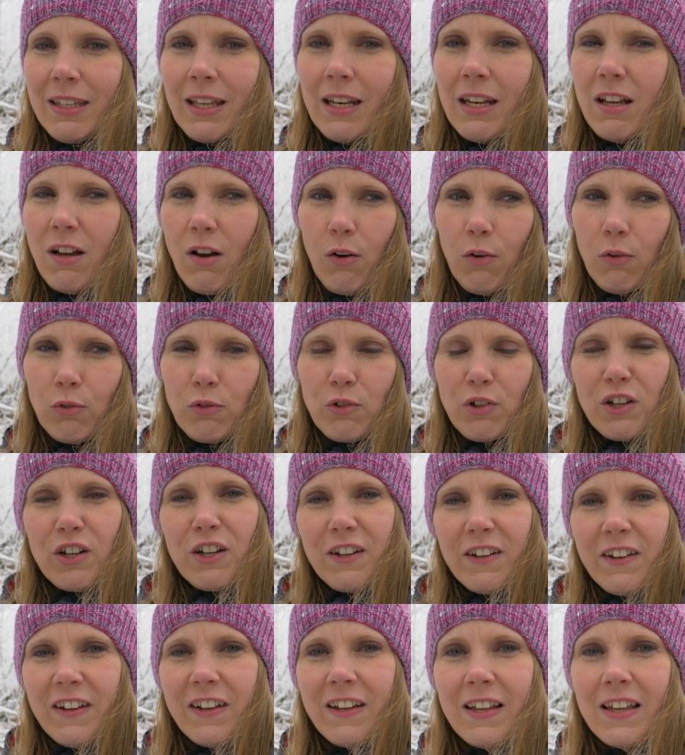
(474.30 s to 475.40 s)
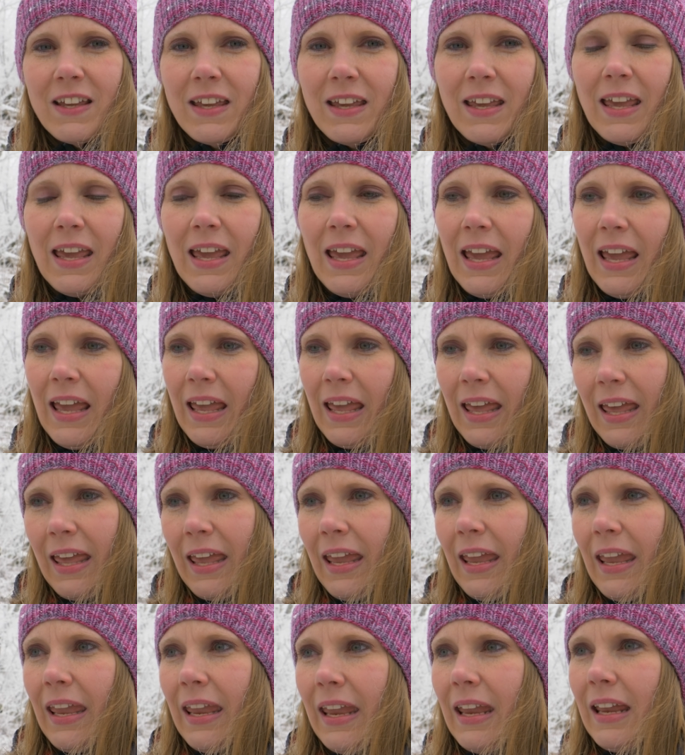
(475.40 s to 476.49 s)
getting older.
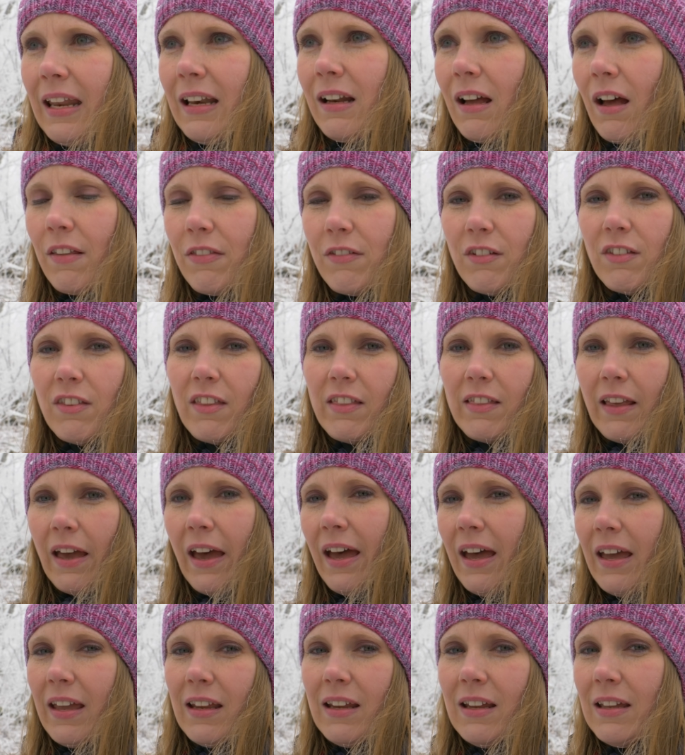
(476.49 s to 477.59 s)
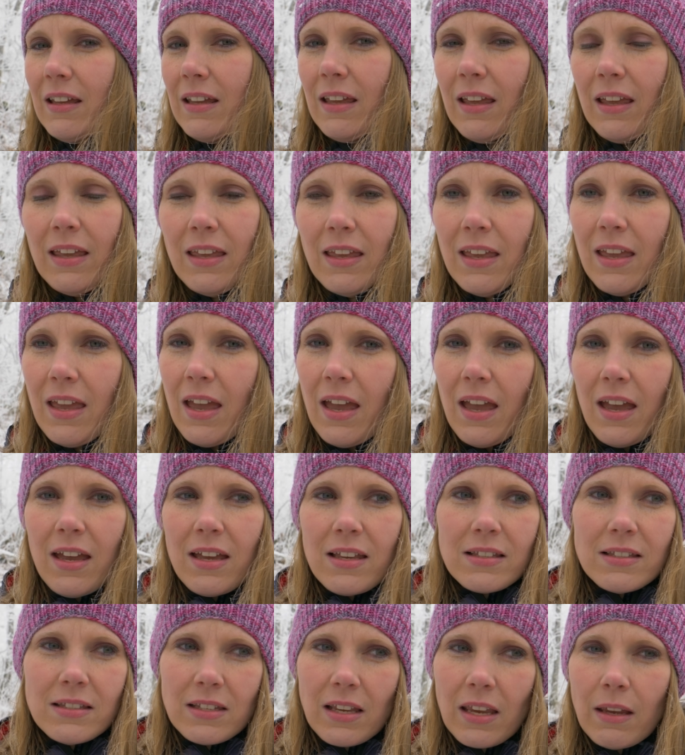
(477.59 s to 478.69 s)
And other than that,
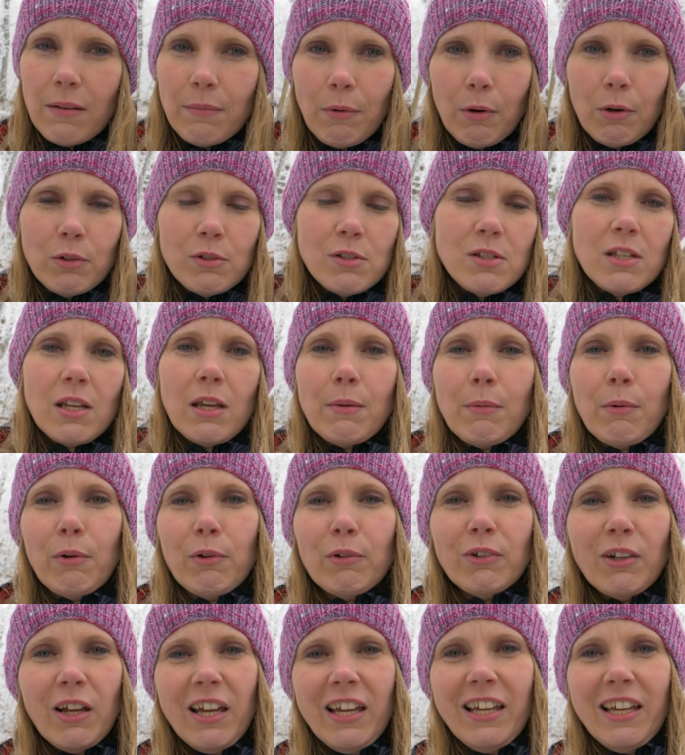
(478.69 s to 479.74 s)
same old, same old.